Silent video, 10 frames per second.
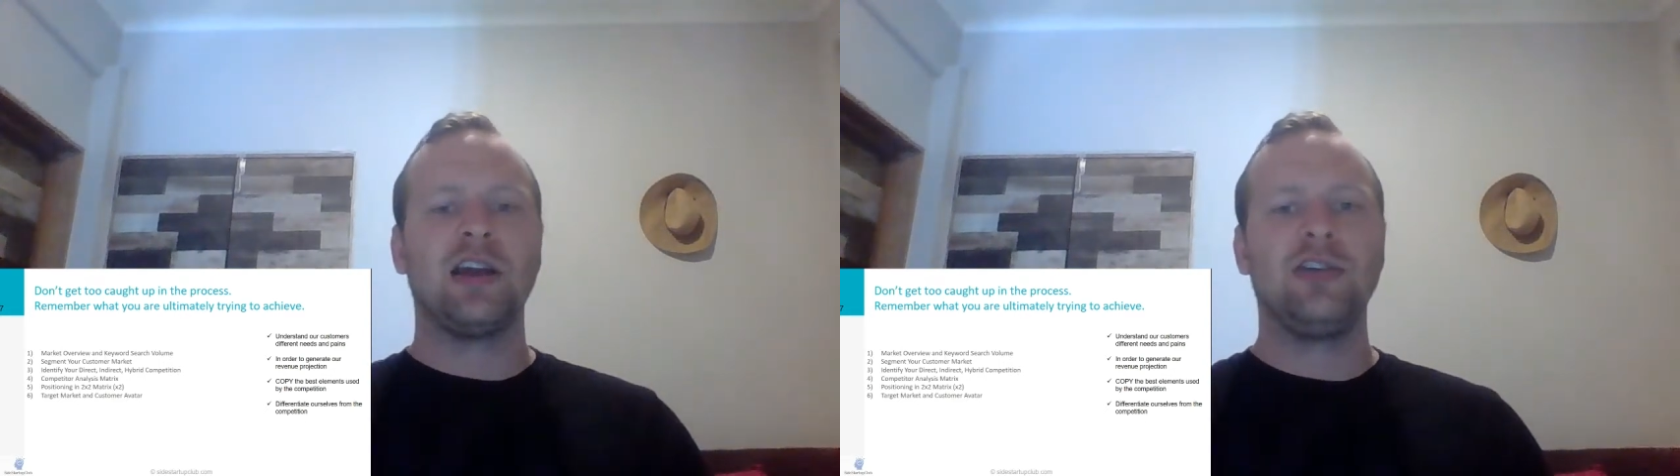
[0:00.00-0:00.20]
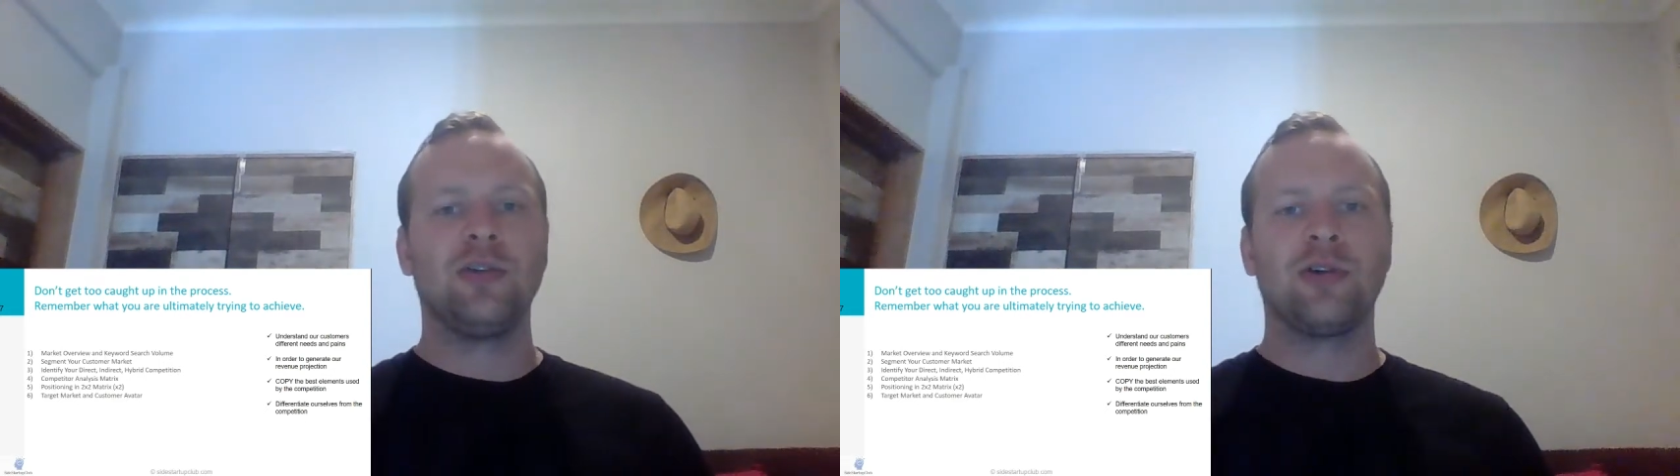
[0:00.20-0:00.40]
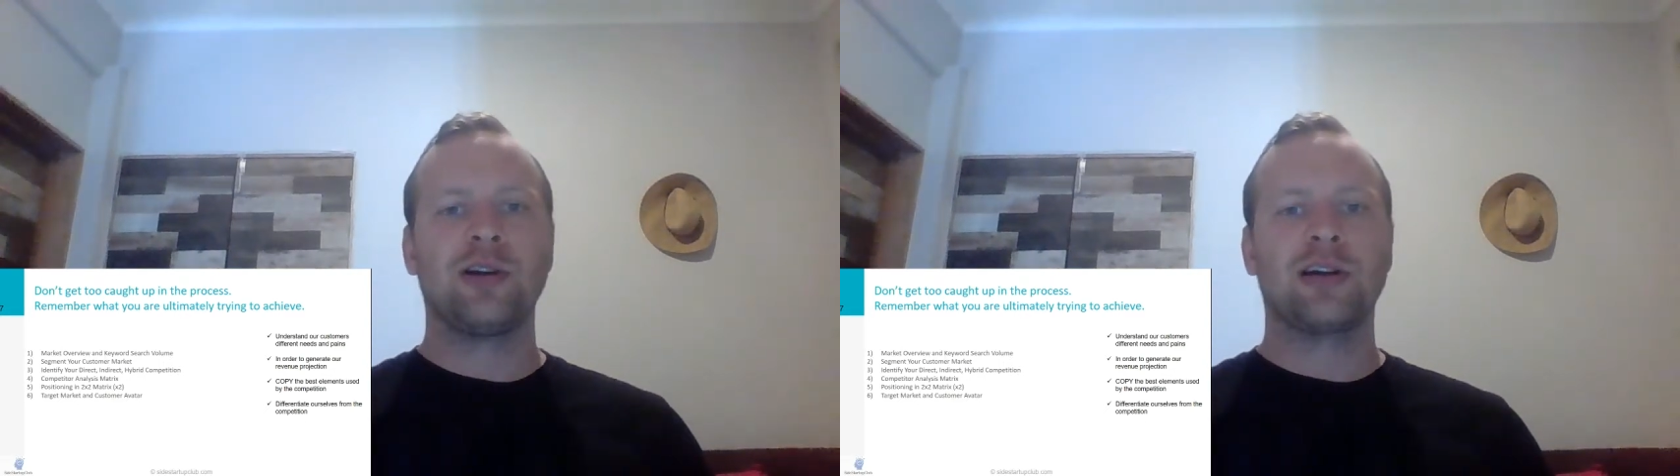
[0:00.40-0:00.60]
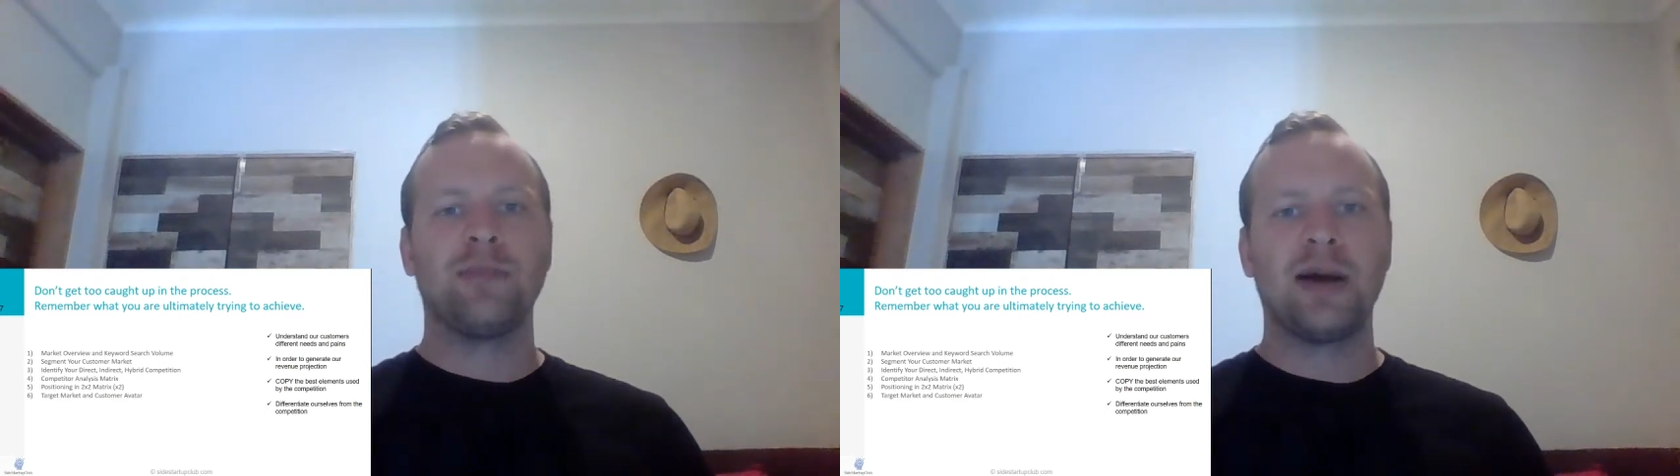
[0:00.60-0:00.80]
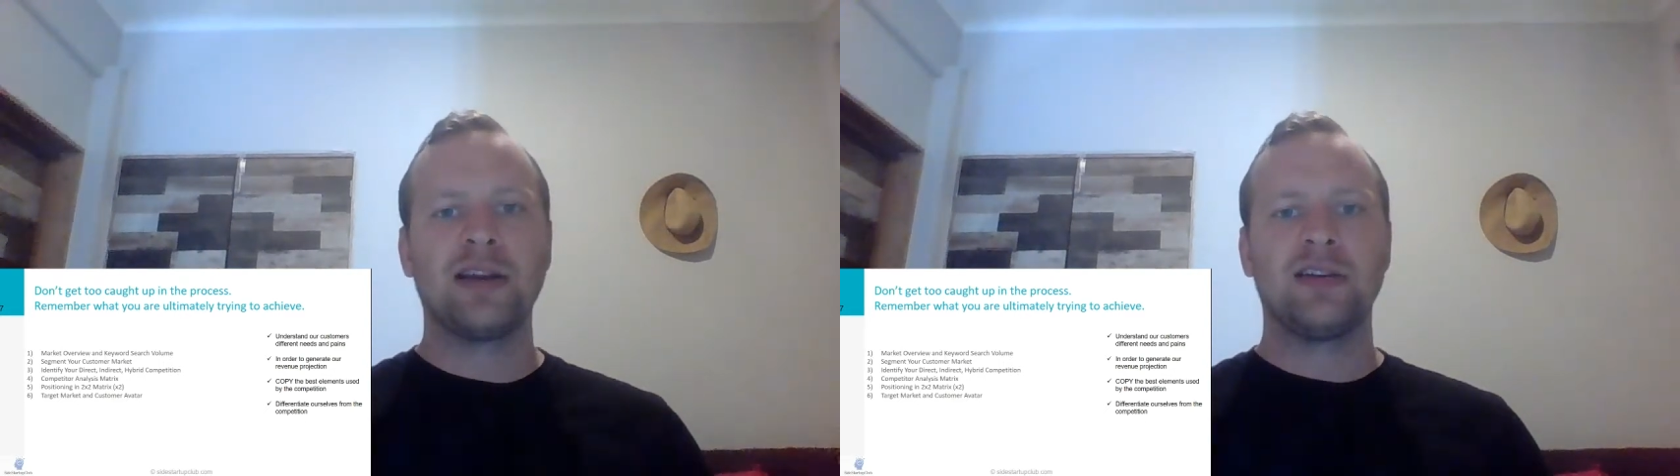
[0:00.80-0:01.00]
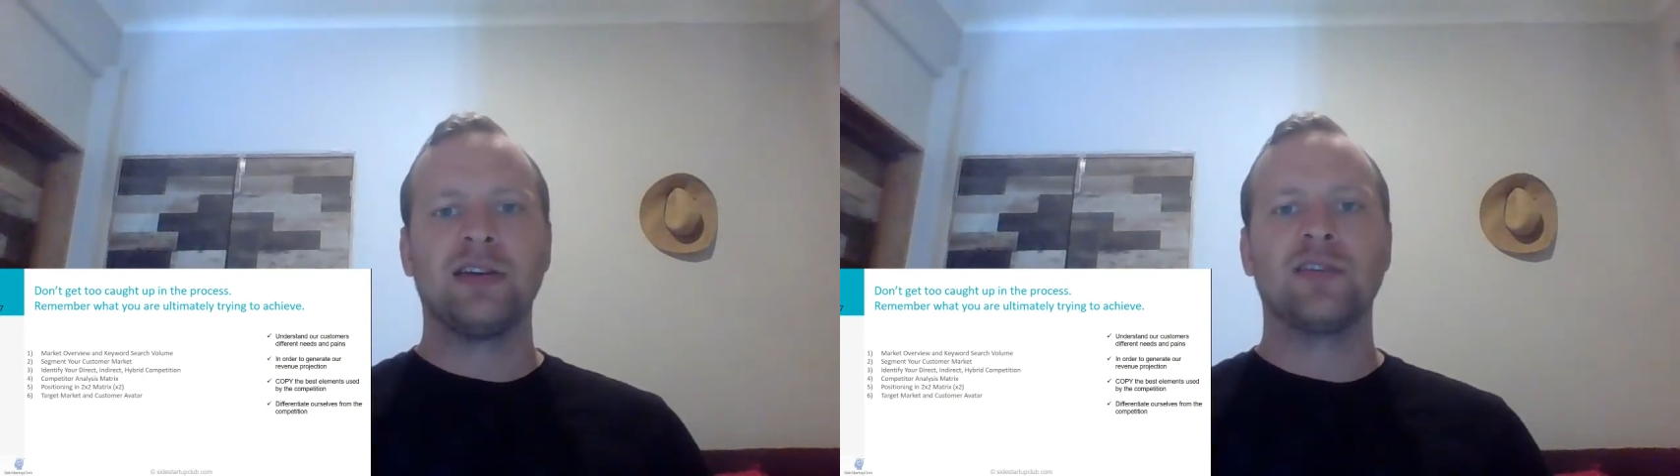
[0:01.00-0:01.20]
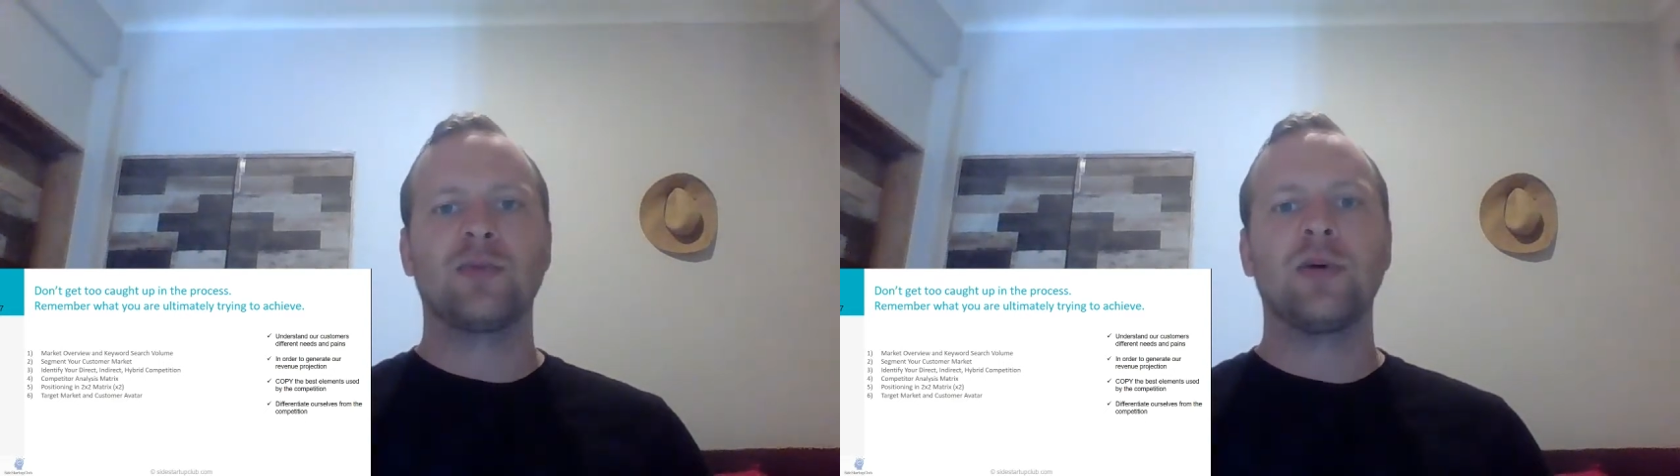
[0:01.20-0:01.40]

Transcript: your competitors,